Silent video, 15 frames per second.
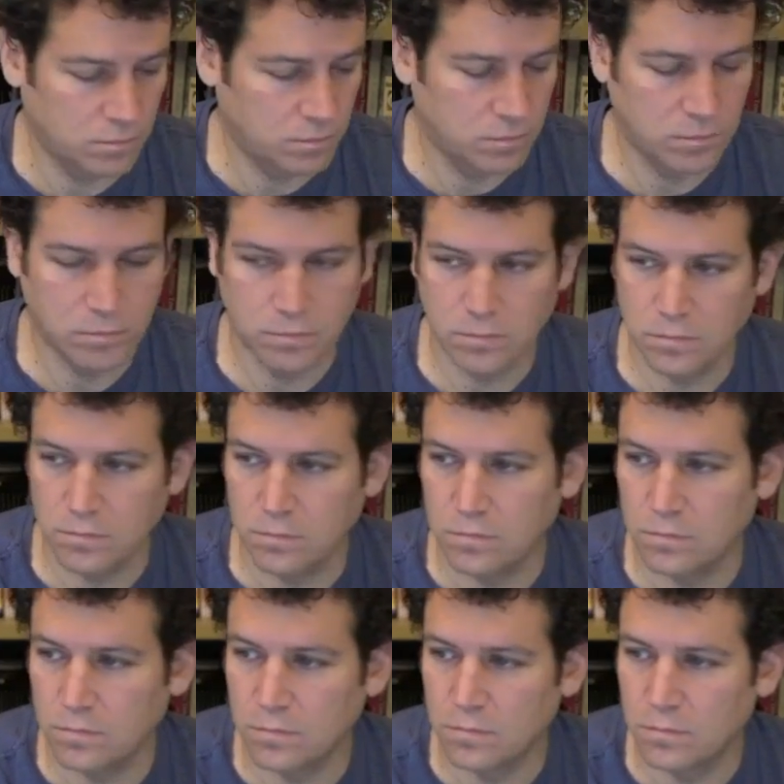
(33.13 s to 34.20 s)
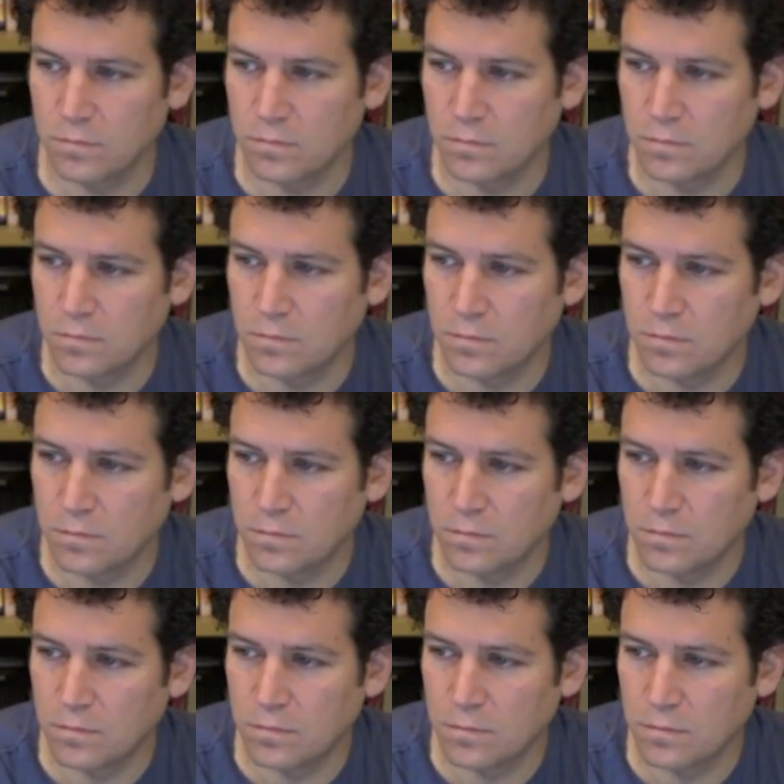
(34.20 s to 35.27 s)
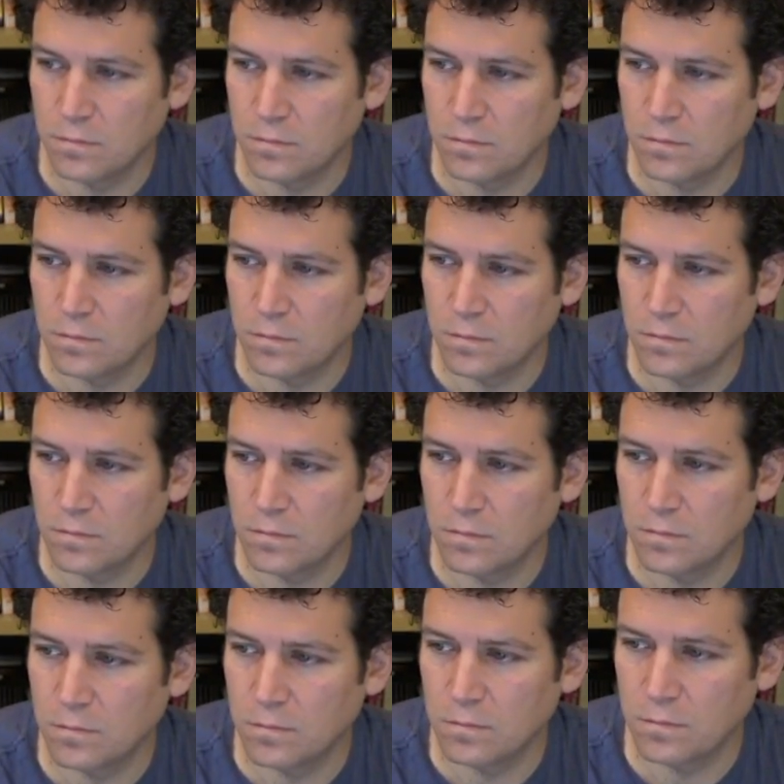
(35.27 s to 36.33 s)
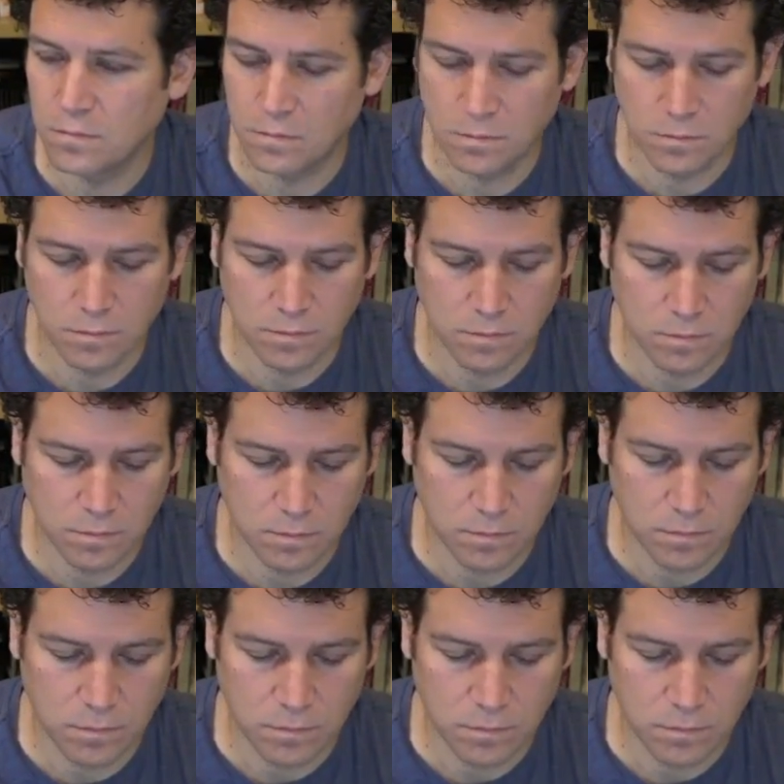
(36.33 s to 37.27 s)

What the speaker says: [no speech]